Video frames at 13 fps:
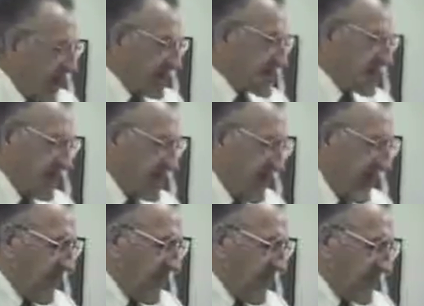That's the
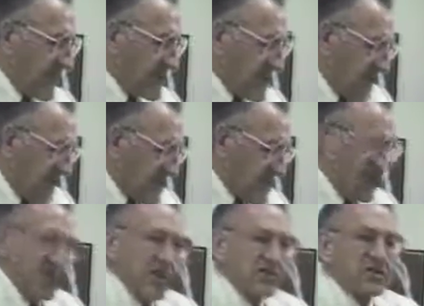devil. There's lots
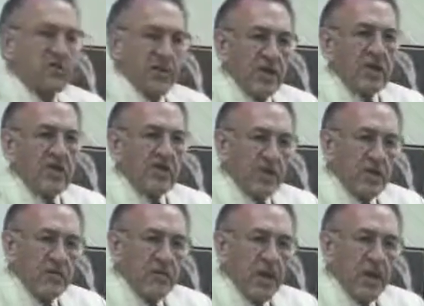of things that we can do